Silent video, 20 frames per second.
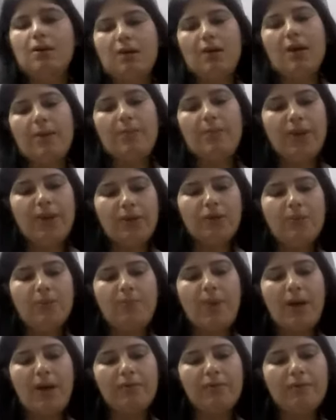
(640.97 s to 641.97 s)
I beg your
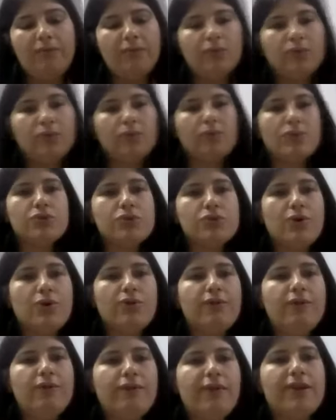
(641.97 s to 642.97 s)
pardon for those who are
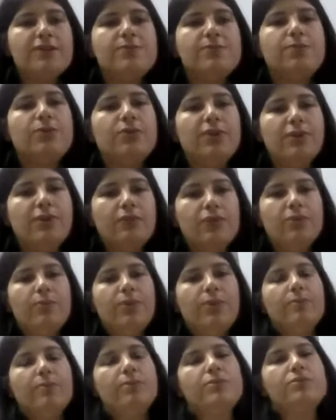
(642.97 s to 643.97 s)
on Facebook, they won't
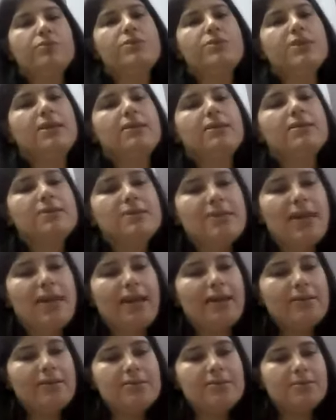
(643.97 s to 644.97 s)
be able to see the
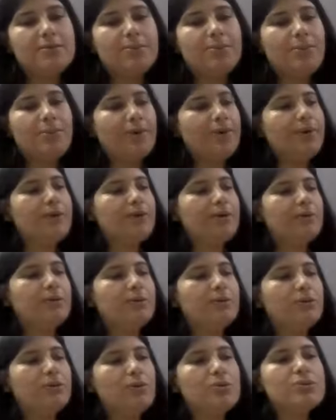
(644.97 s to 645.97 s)
slides, but
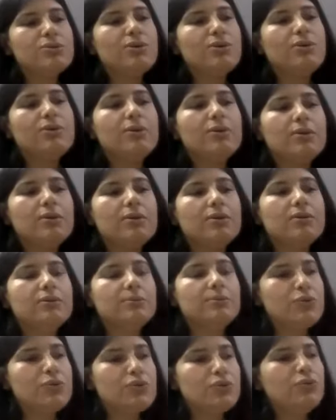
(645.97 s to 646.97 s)
those on
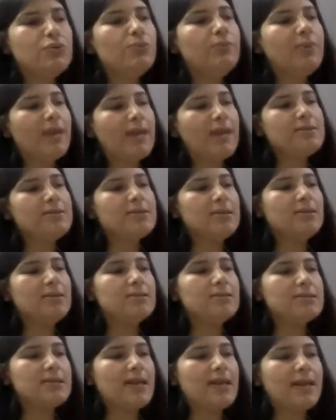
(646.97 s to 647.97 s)
Zoom can see
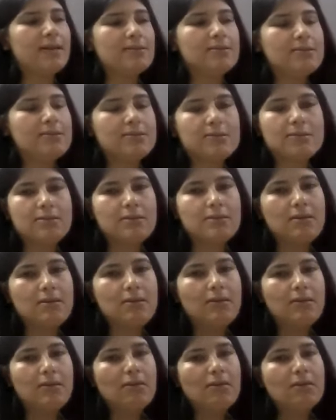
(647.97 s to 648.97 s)
the slides.
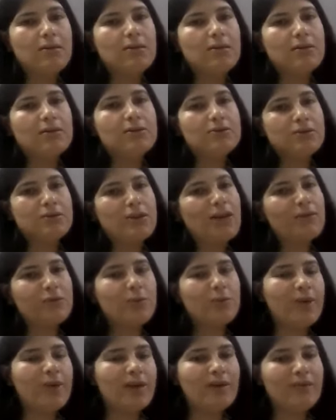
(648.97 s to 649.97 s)
So I'll have
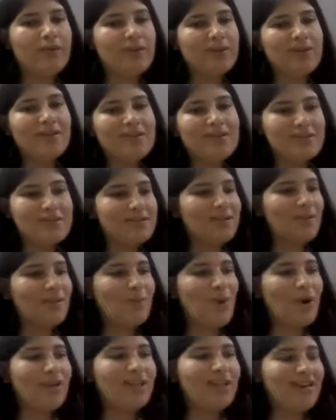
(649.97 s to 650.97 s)
to bear with this. I'm
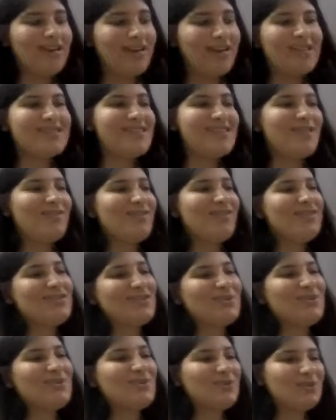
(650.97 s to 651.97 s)
not that tech savvy.
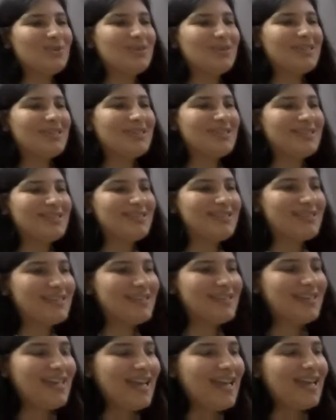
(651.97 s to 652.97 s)
So,
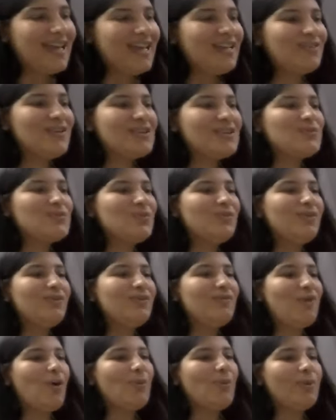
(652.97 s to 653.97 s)
anyways, moving
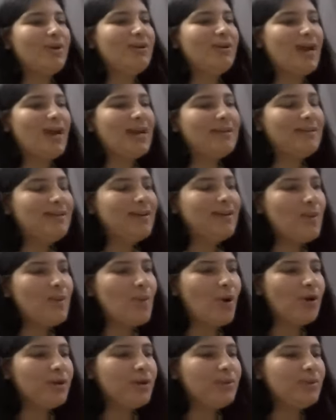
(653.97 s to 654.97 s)
forward, I think I'm
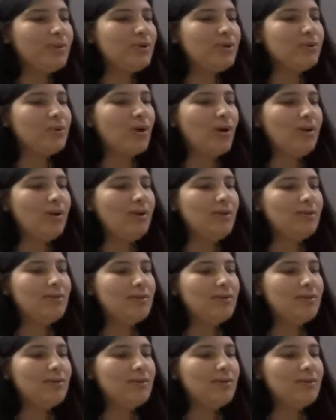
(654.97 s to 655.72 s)
audible to all.